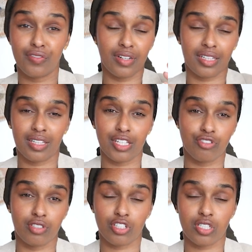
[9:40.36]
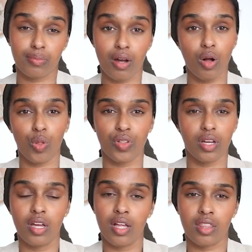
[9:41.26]
for like the introduction part or
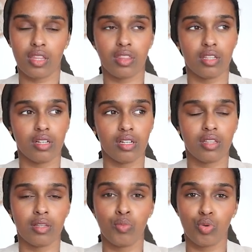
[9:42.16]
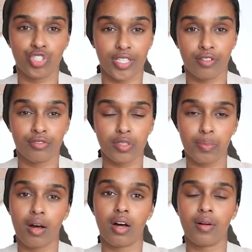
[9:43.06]
the, the, the, the more general
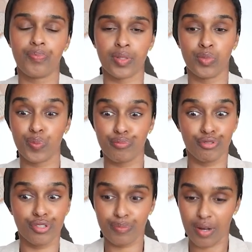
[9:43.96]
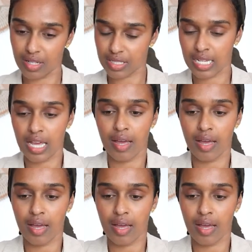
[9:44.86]
part, the more broad parts,